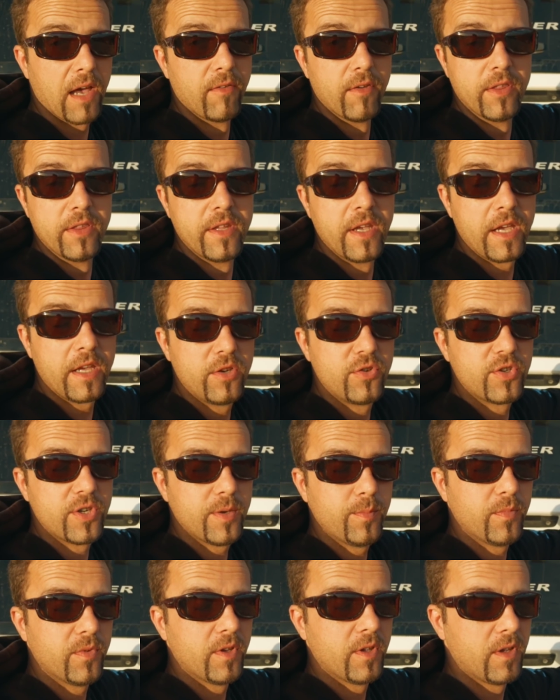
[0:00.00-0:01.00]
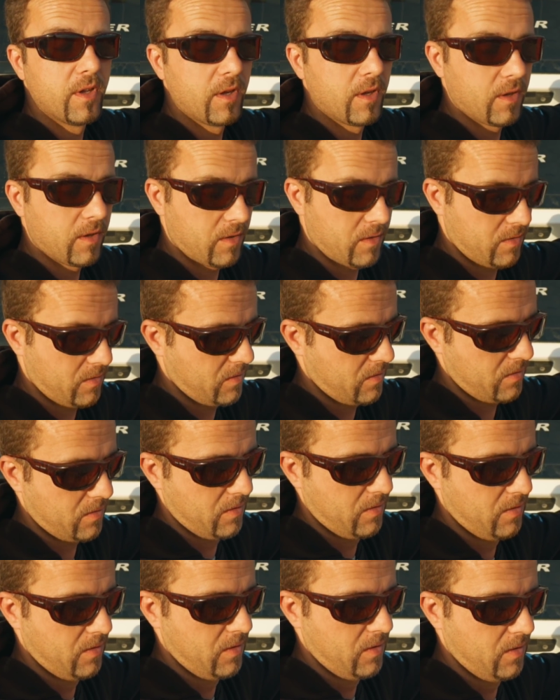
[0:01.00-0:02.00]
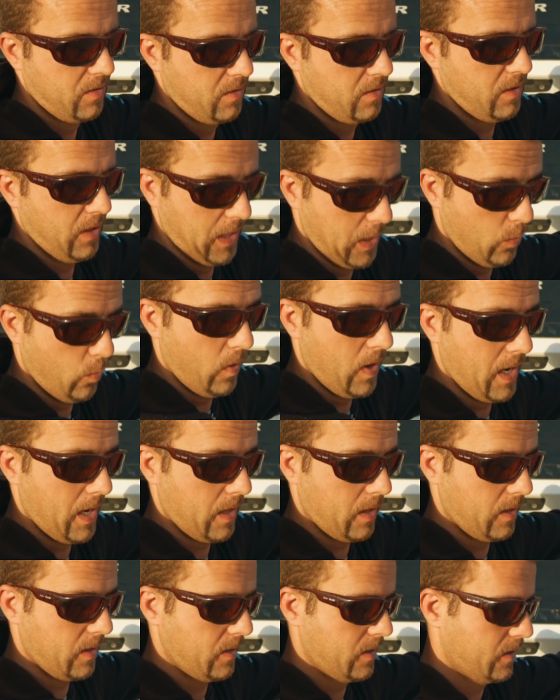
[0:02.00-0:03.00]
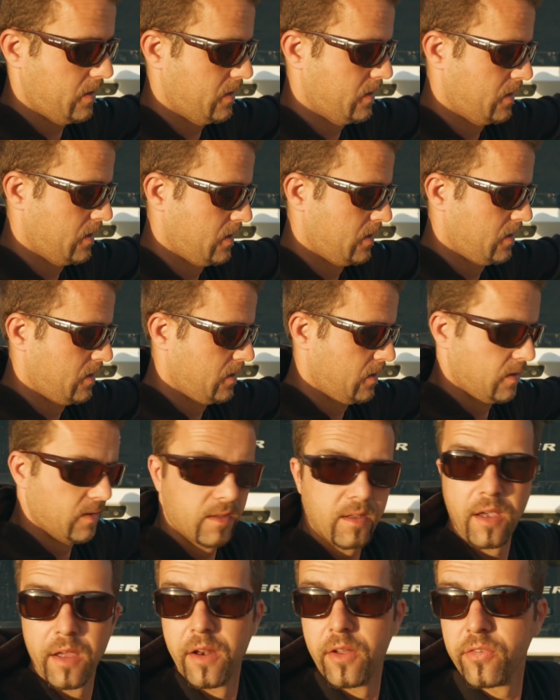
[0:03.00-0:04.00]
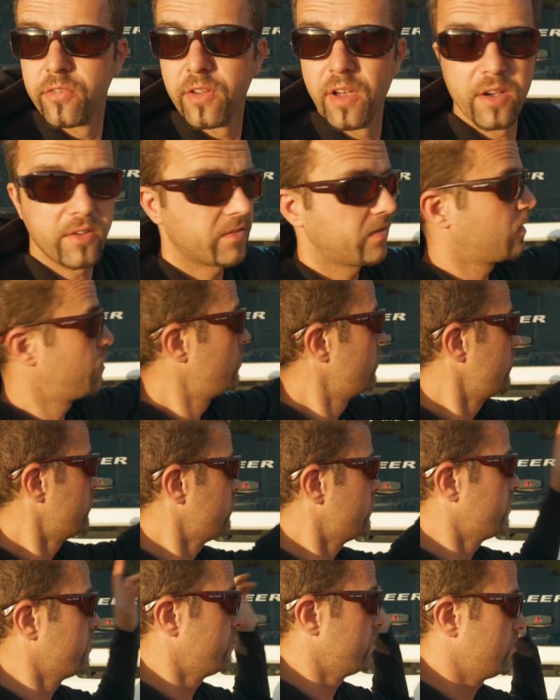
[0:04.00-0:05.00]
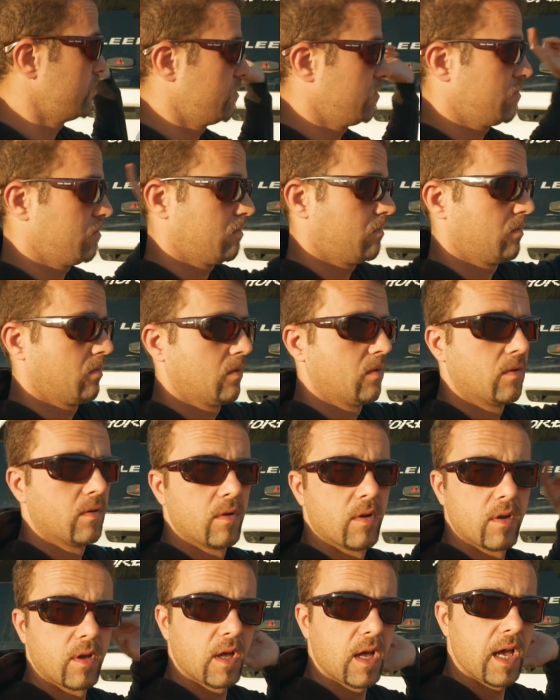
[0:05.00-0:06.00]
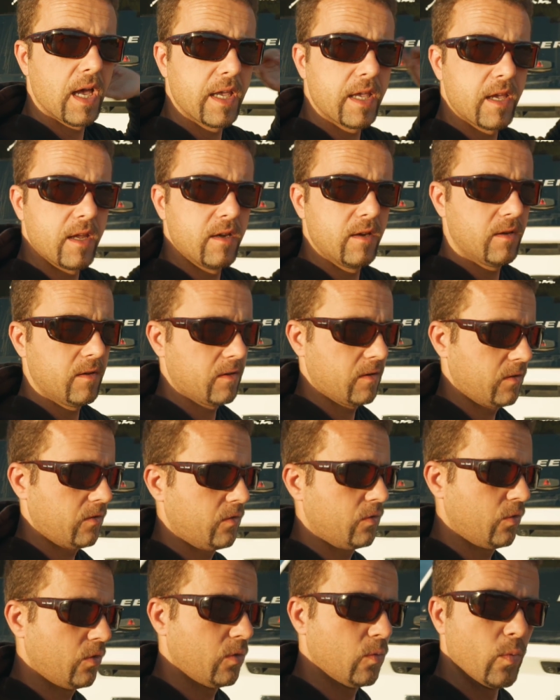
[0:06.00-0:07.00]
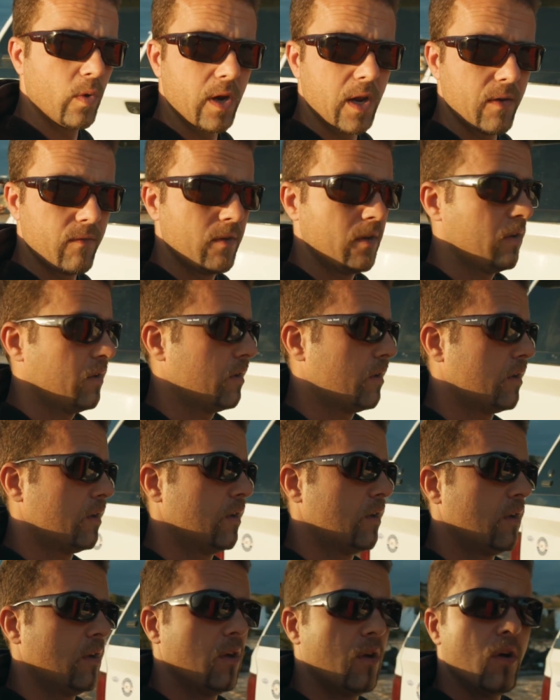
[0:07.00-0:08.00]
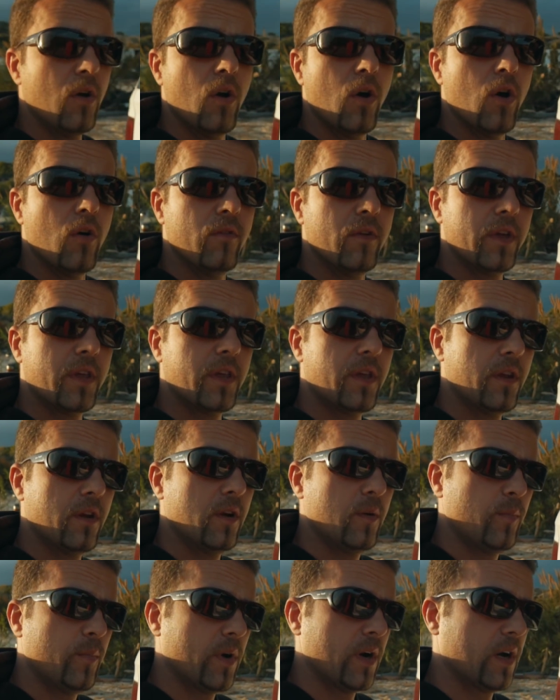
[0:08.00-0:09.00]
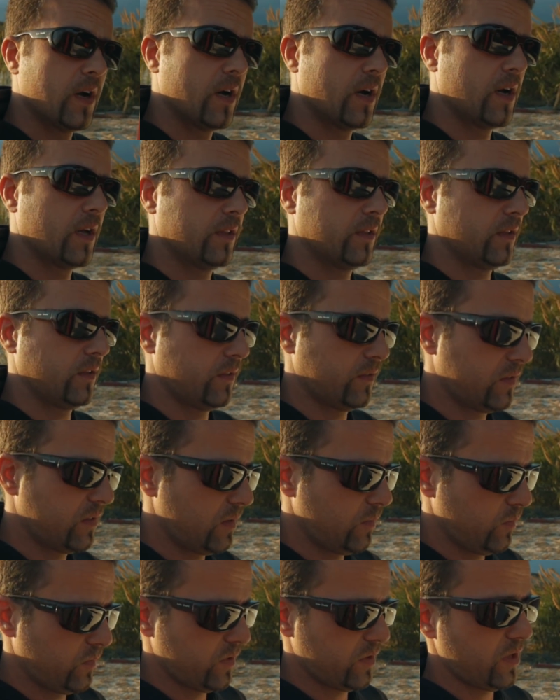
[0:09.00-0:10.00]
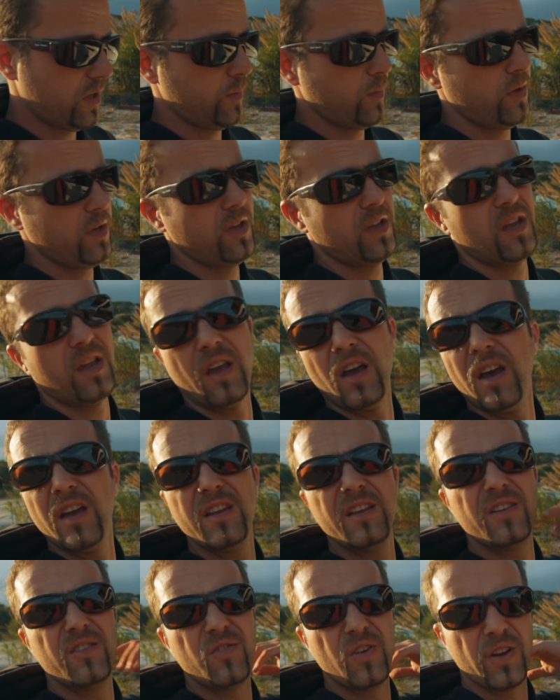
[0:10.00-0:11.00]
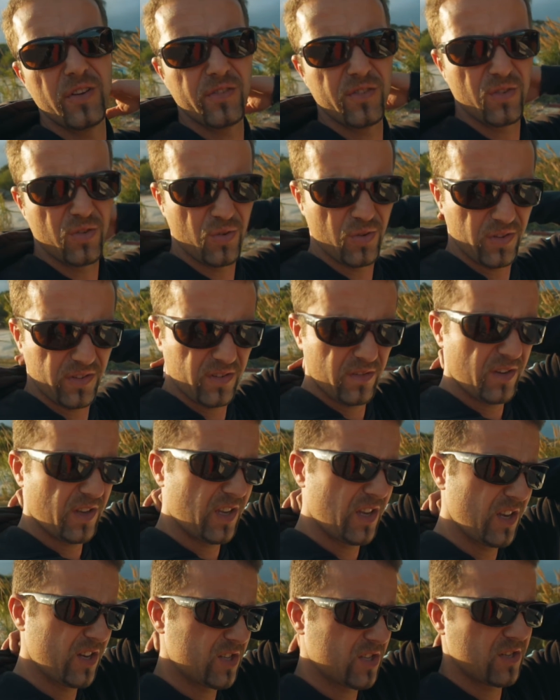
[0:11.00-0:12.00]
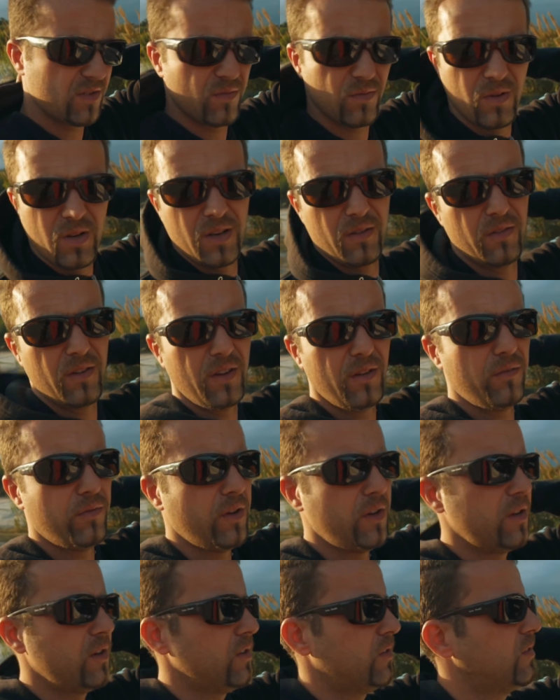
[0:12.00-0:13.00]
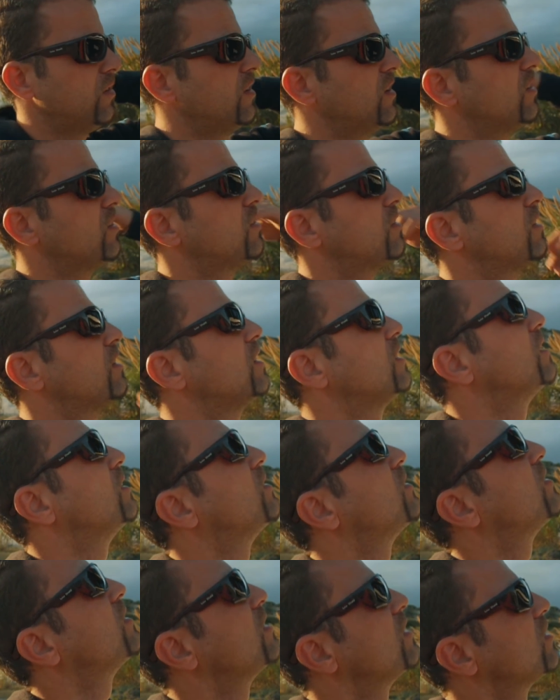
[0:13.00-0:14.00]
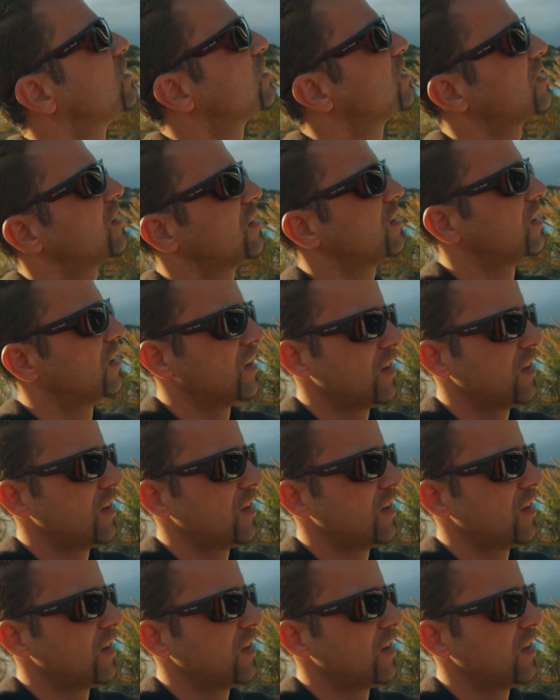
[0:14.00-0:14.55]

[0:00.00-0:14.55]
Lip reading: Haven't daydreamed in a while. Kinda sucks I missed hiking and doing whatever over here, but at the same time, hey, I need rest too. It's a vacation, whatever. If I need siesta, I need siesta.